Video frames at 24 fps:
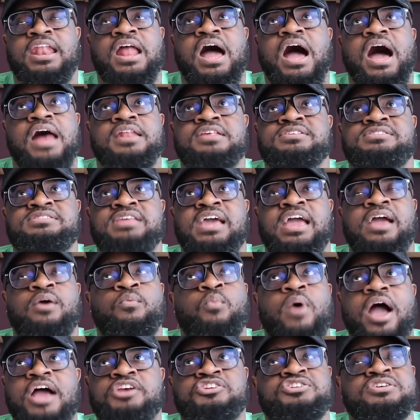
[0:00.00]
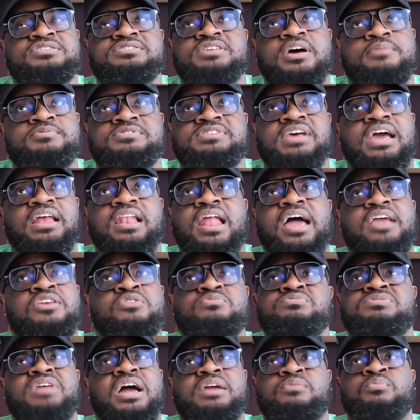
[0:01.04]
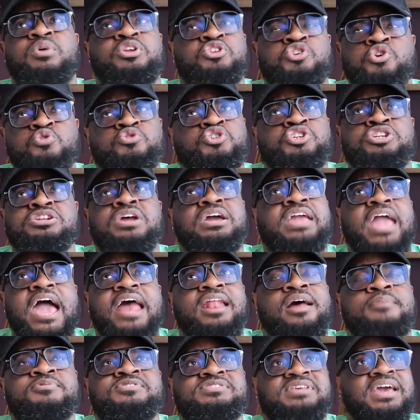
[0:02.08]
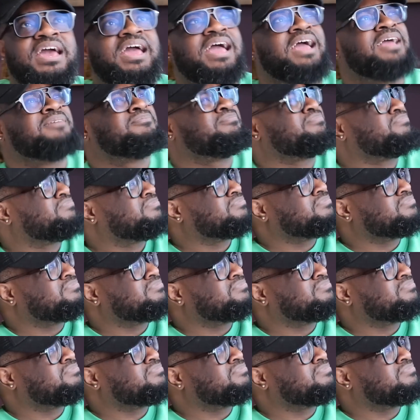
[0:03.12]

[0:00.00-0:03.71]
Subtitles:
understand why she's upset. Like, you was like, but you shouldn't have got upset.